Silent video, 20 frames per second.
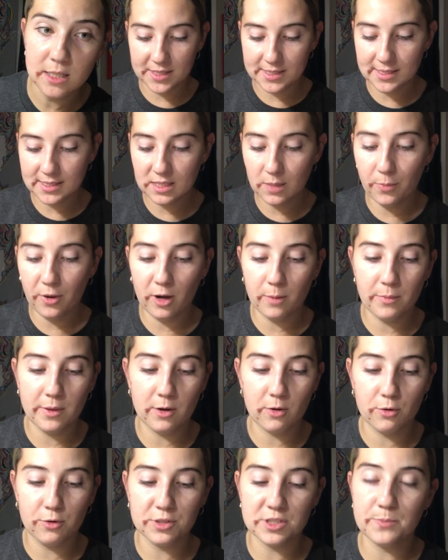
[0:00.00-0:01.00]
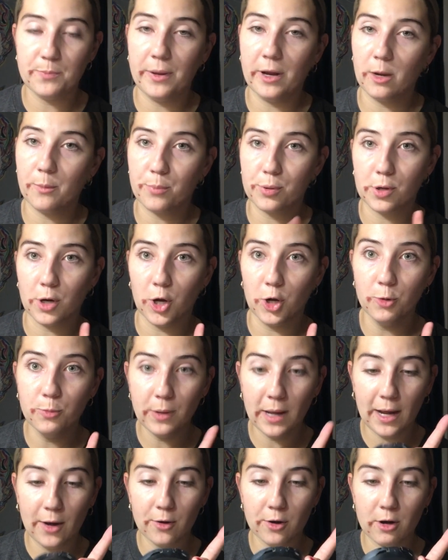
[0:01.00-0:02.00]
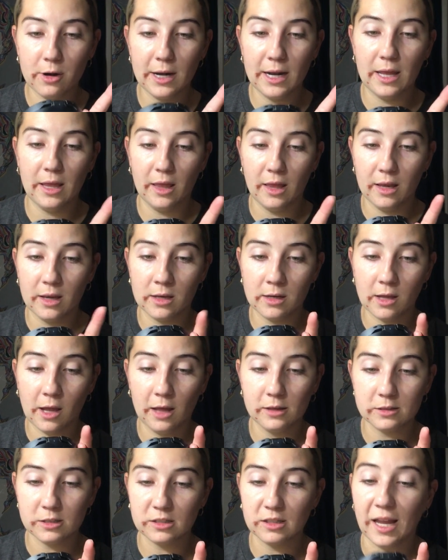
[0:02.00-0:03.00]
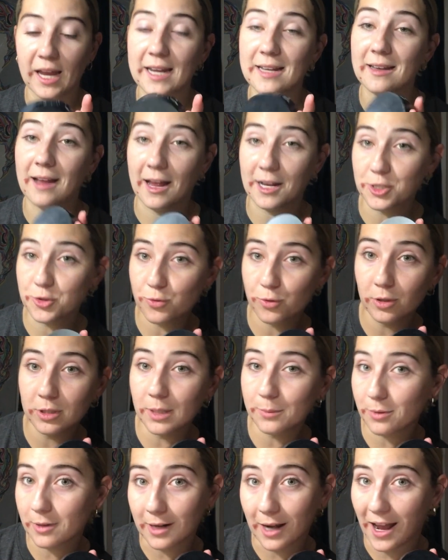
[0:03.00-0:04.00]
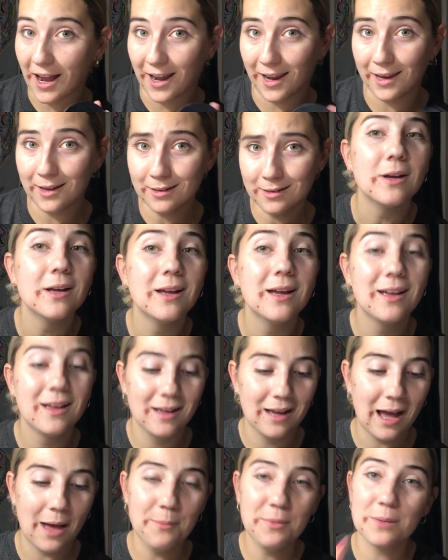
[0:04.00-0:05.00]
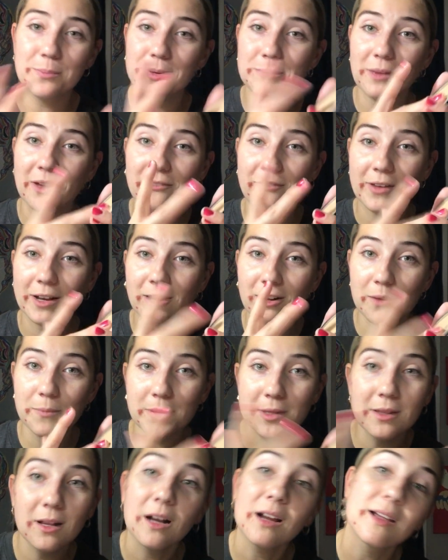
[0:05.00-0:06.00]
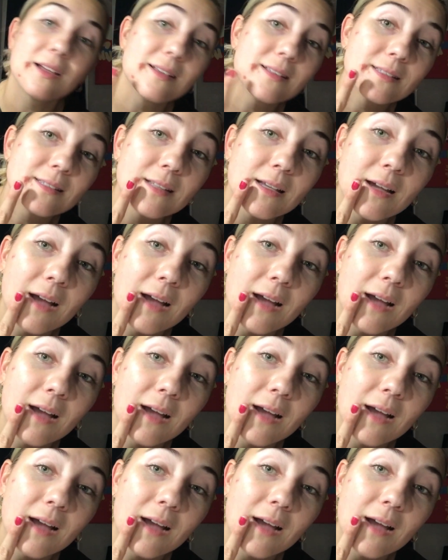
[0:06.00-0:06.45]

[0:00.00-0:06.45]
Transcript: This is the Bare Minerals Bare Pro powder in color Light Natural number 9. I'm going to put my finger up in there because